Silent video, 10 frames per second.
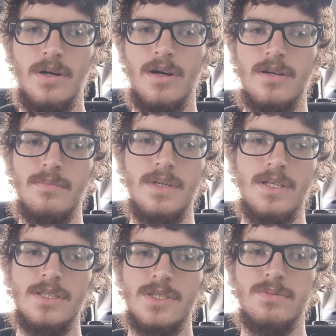Part of
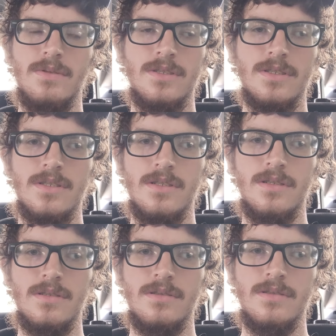me just wants
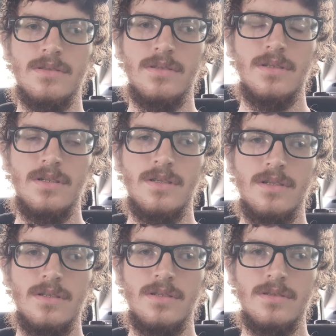to
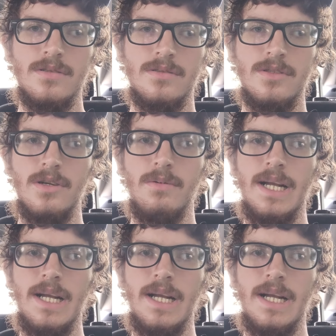do